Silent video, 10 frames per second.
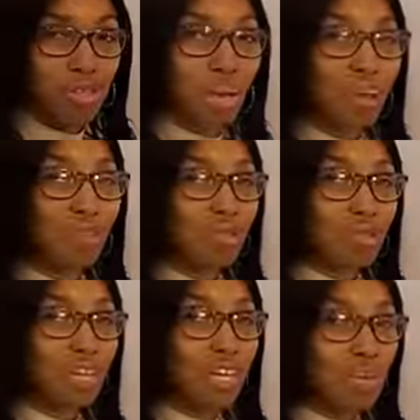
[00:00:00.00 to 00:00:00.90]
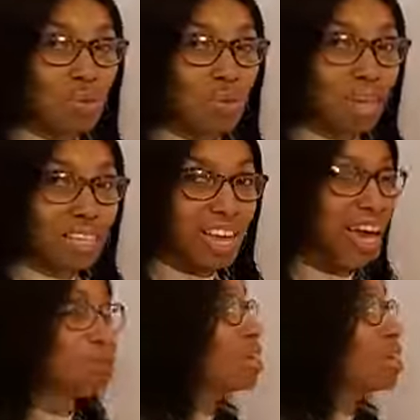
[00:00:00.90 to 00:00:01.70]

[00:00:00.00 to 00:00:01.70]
You have to do things 2 at a time.